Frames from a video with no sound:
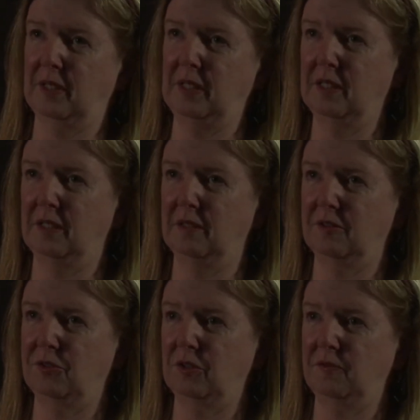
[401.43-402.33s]
in
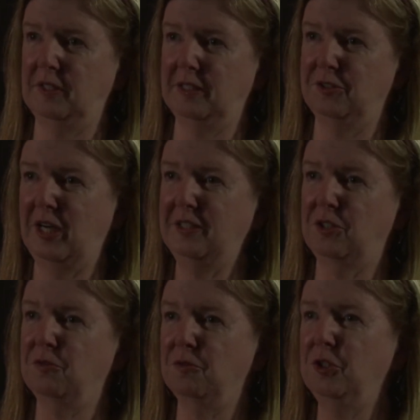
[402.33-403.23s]
sort of the
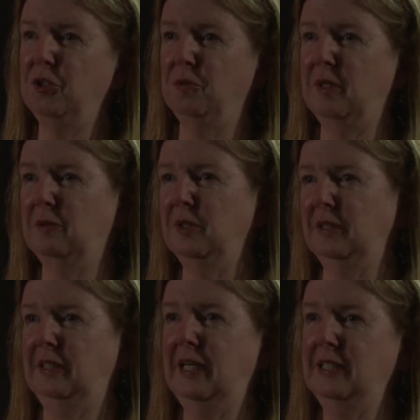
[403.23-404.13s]
adjacent room. And
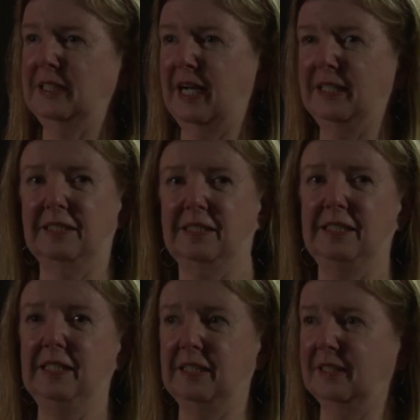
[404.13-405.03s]
when things got
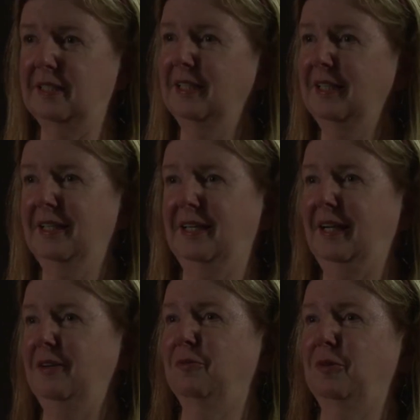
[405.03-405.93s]
tense
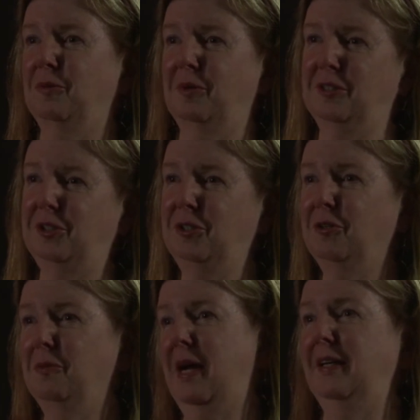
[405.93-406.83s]
and we weren't
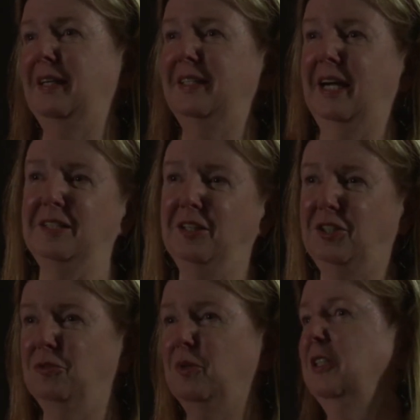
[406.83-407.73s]
sure about a
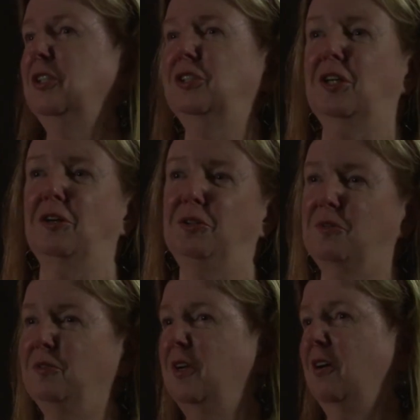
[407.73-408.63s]
diagnosis, we could just go
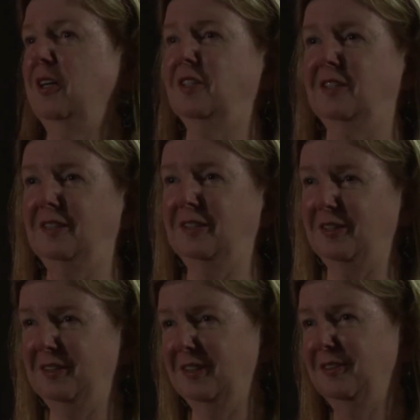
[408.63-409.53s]
throw darts, you
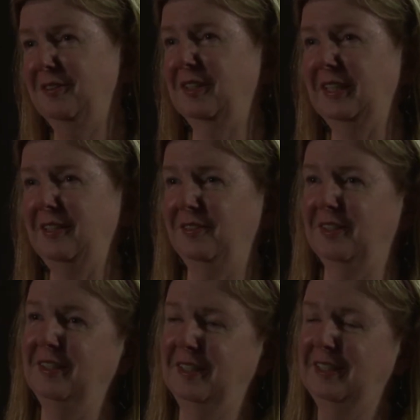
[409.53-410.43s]
know, to relieve
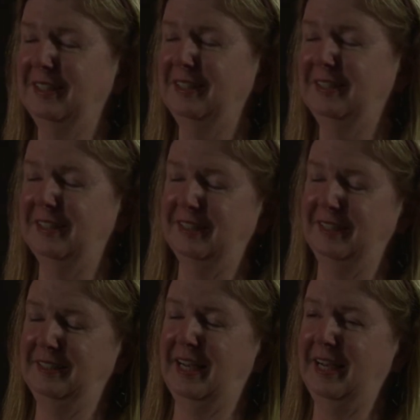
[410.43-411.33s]
the,
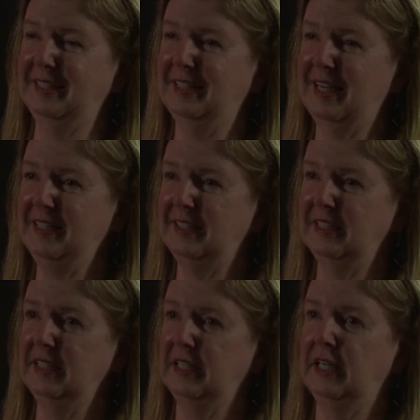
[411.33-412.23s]
the, the
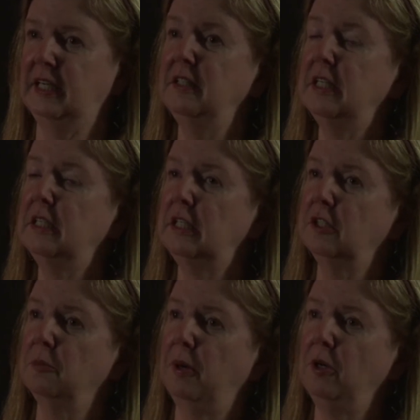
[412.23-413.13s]
anxiety. And then
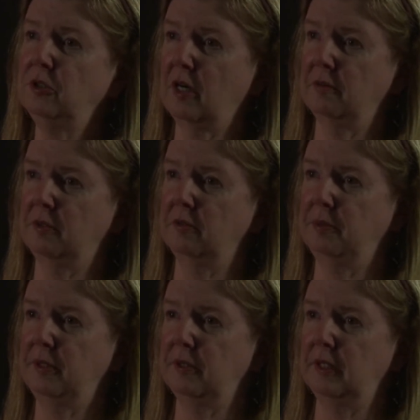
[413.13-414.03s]
in the postoperative
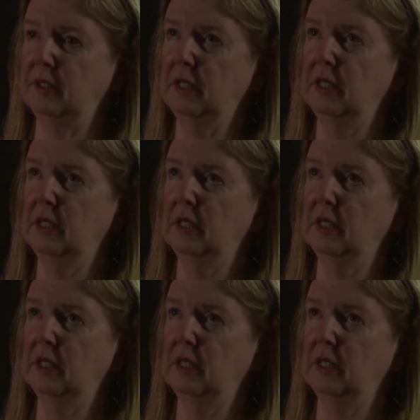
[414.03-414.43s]
period,